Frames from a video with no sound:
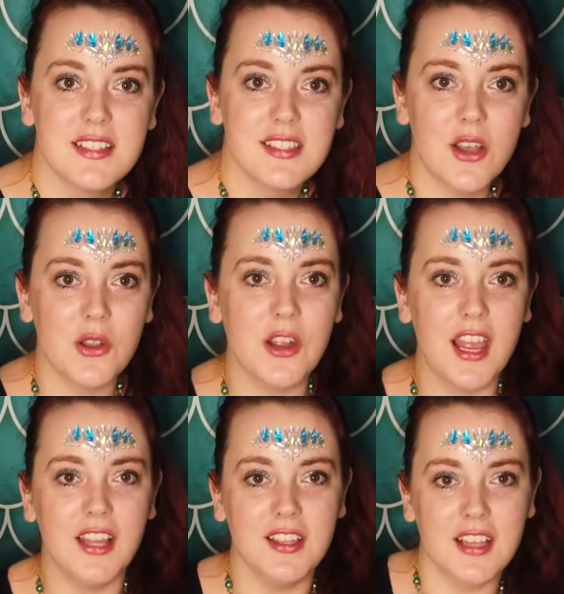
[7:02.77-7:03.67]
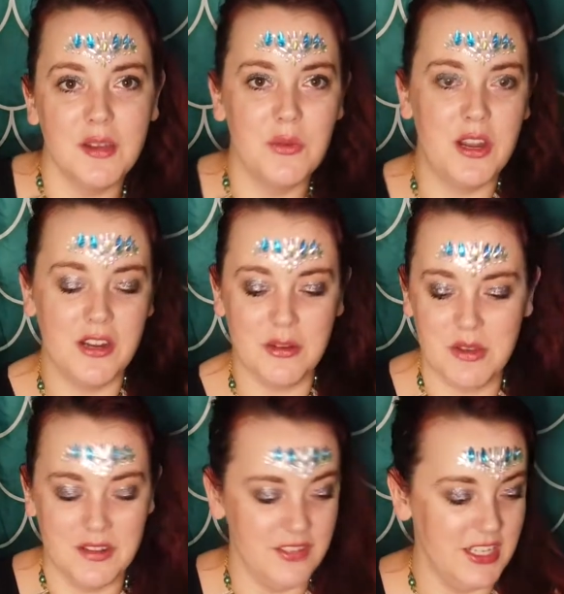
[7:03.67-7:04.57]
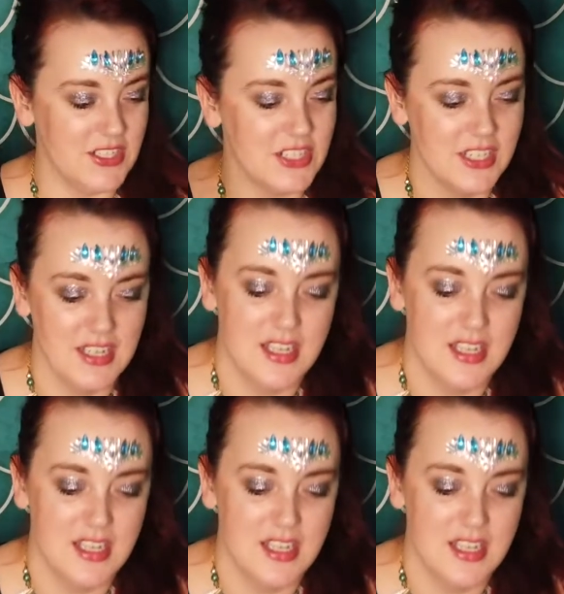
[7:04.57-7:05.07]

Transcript: So great, look, I'm wearing one of each.